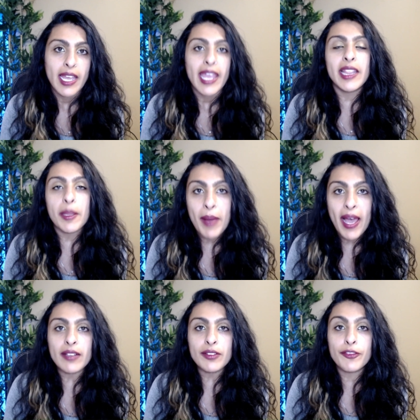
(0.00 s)
In the
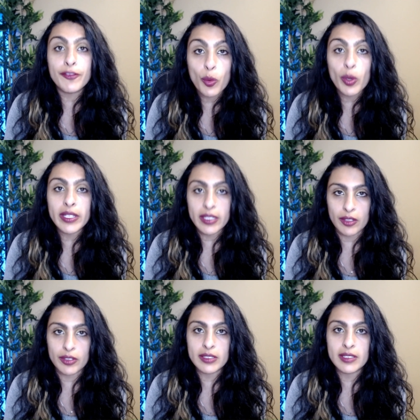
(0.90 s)
past four
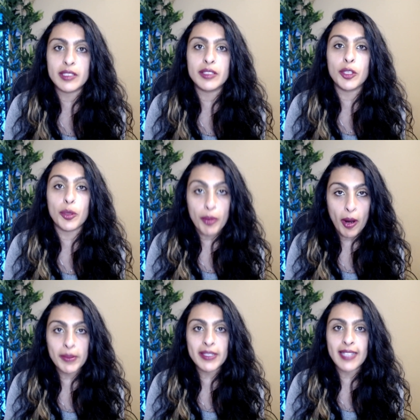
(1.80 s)
years, your
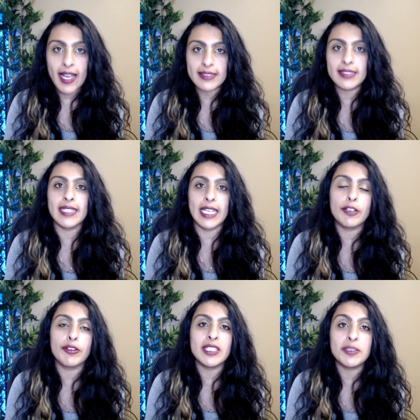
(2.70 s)
property tax has
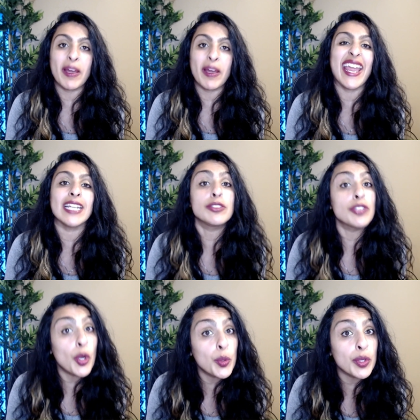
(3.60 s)
increased by a
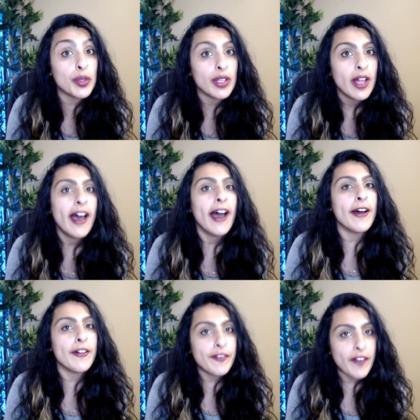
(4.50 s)
total
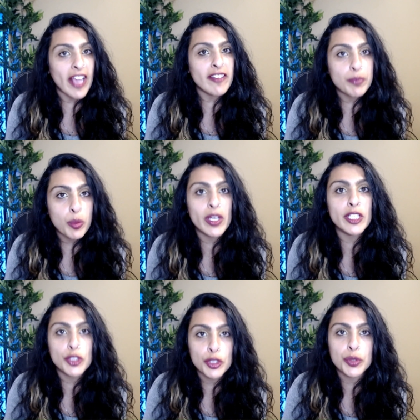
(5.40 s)
of five
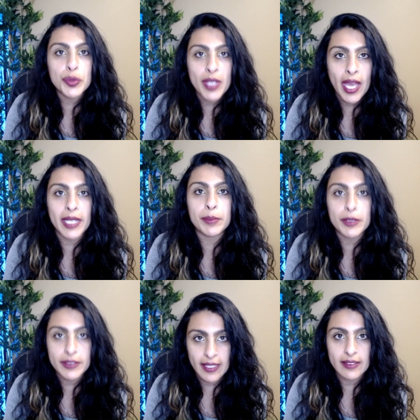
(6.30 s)
point two nine
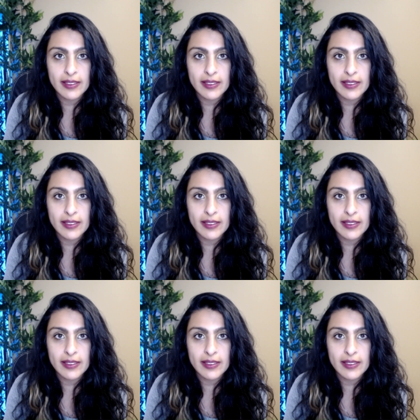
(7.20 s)
percent.